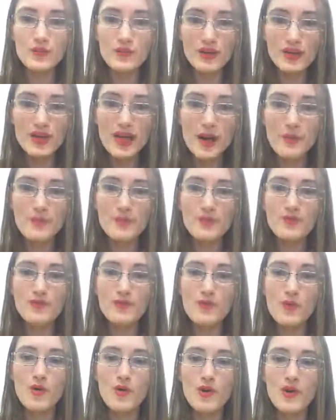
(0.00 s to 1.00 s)
recap
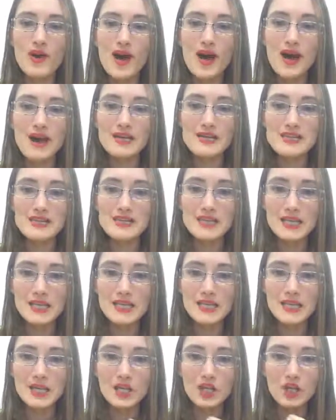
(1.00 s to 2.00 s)
before I
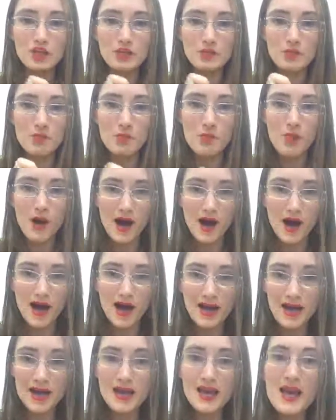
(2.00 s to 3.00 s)
say
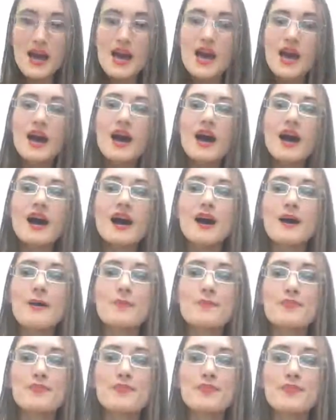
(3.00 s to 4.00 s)
goodbye.
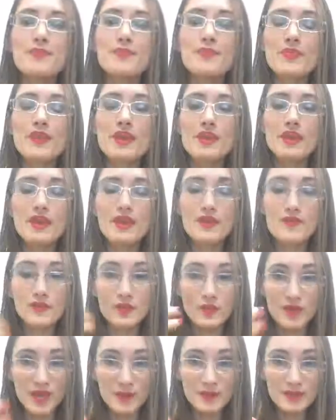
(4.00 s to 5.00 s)
If
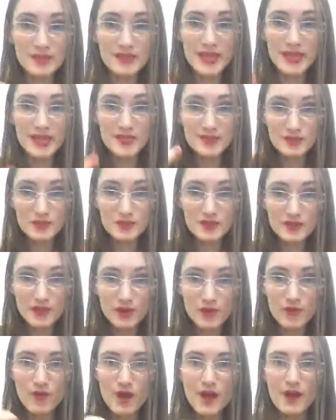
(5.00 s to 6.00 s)
you came in late, so
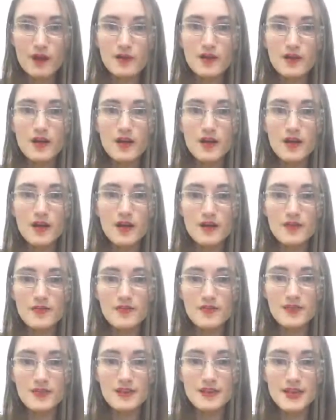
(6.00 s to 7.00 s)
stick around
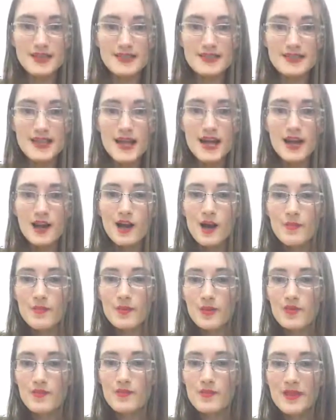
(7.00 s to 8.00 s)
for the next
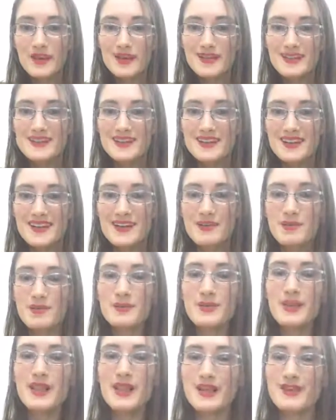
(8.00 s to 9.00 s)
couple of minutes. I would
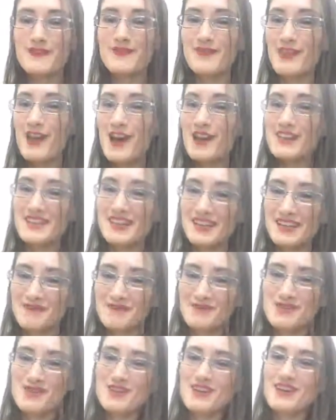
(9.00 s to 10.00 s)
be like flossing, I'm
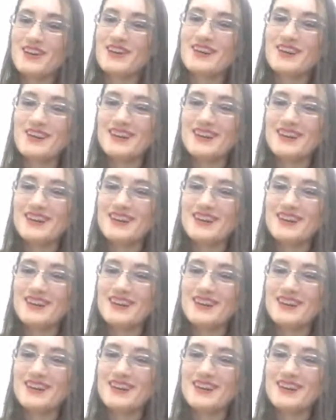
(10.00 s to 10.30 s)
sure.